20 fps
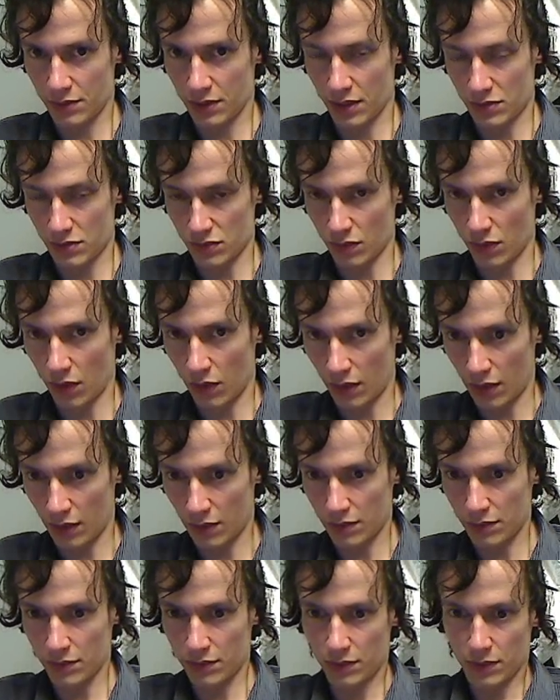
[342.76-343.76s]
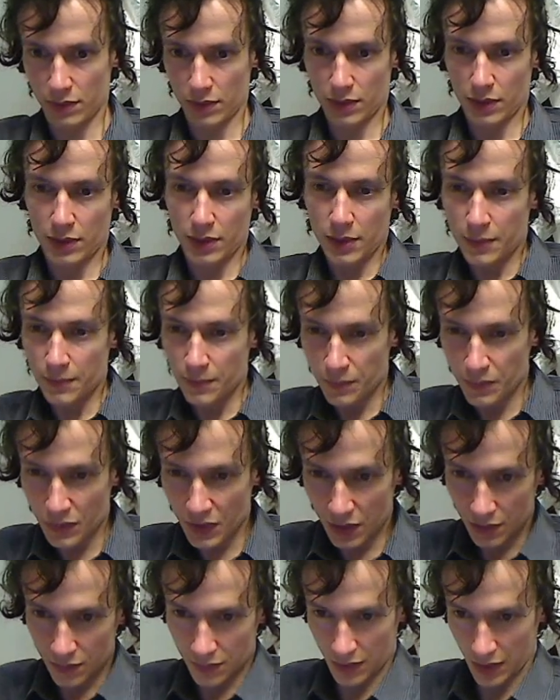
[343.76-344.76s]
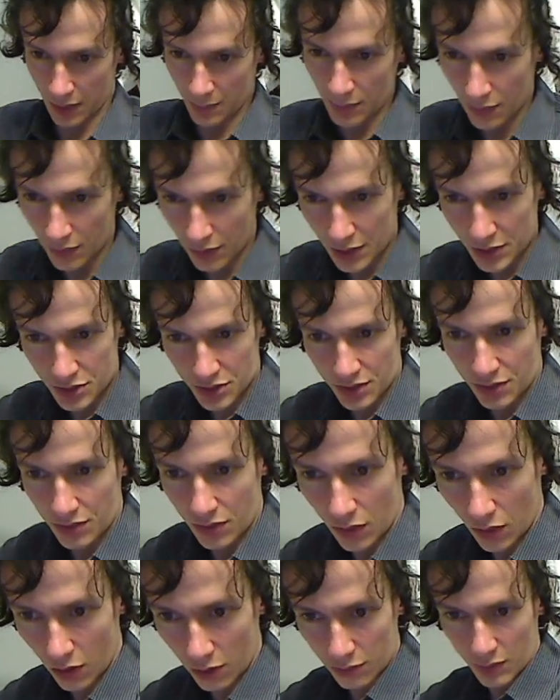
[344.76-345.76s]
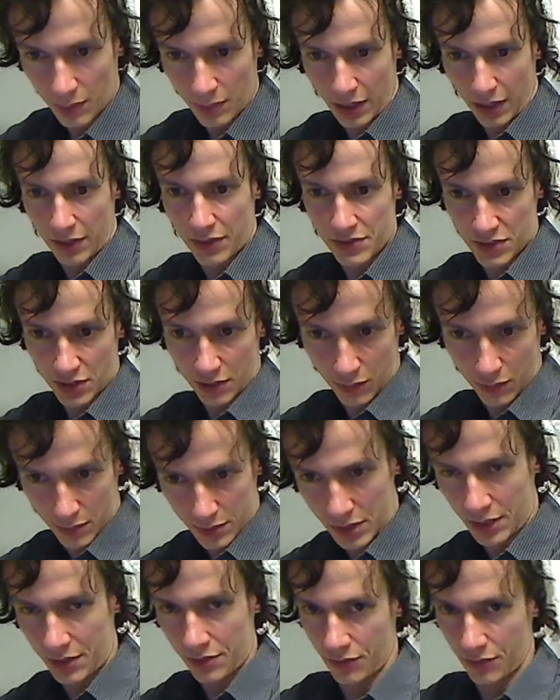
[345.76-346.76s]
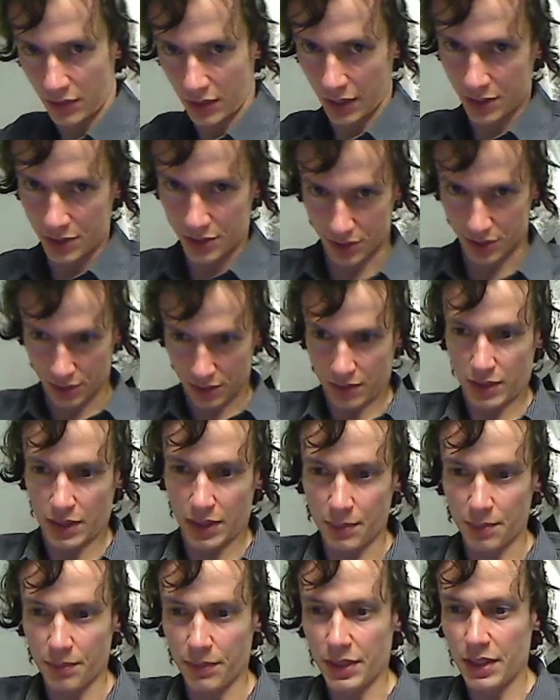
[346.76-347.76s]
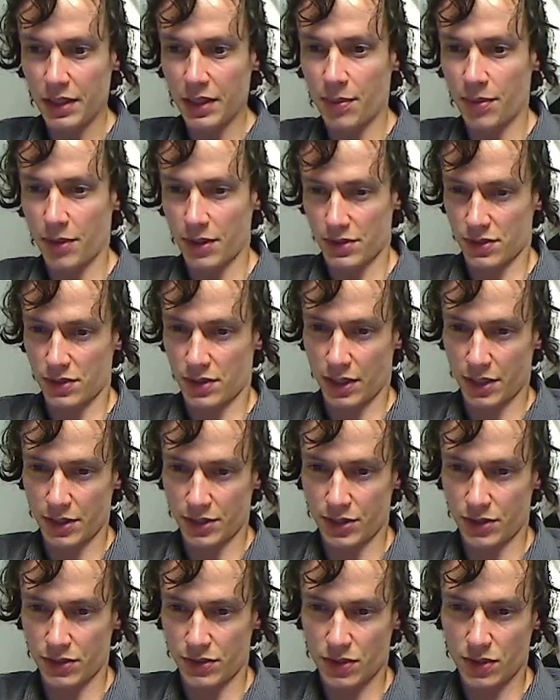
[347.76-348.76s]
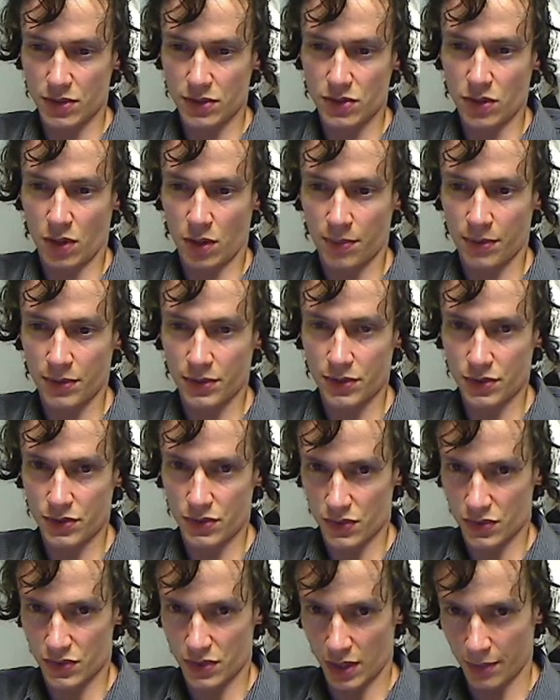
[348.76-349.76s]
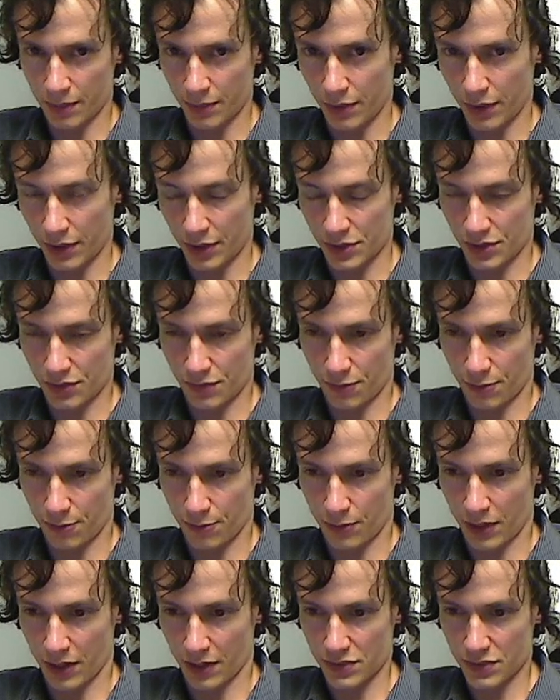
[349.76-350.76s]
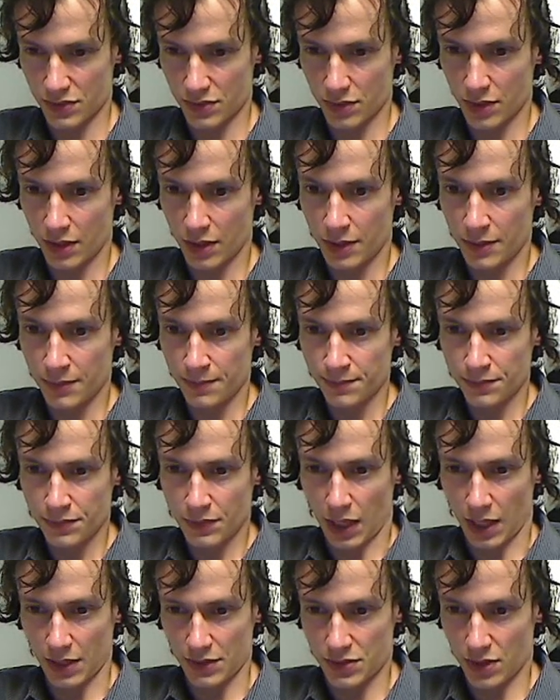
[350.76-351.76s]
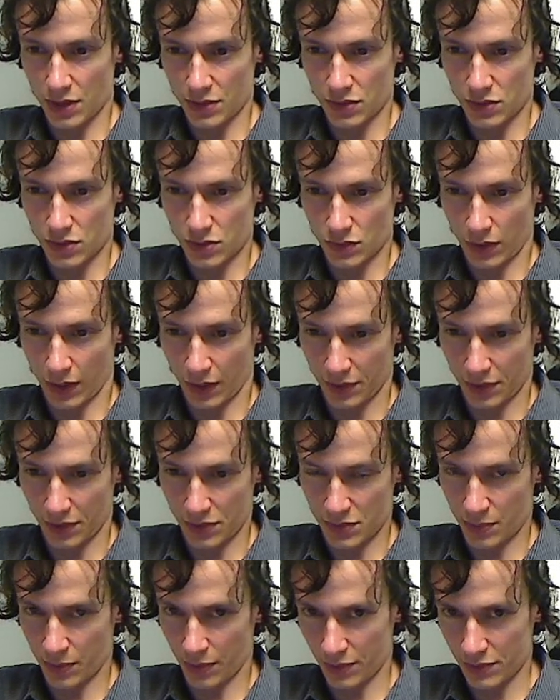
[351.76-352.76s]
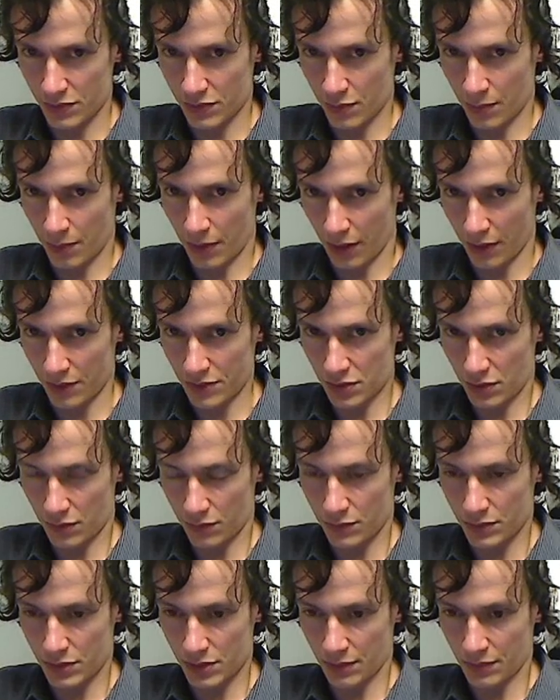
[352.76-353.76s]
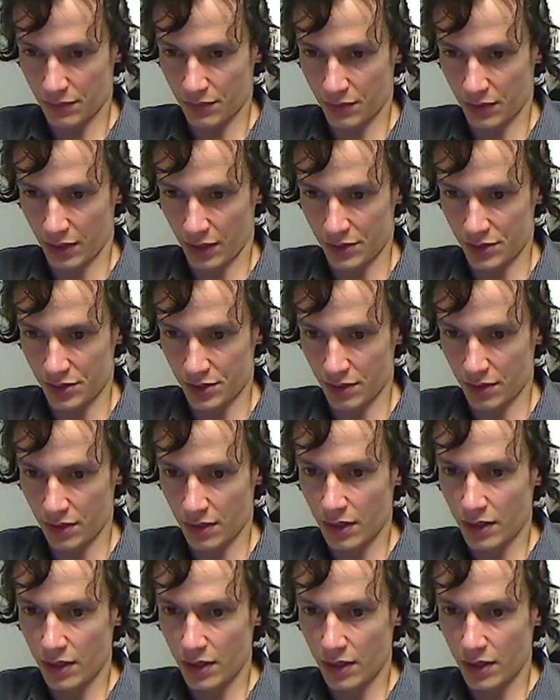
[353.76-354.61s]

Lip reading: is lower. The emulation of apparent self-objectification in media presentations does not produce the same collection of effects as does a direct experience of apparent self-objectification,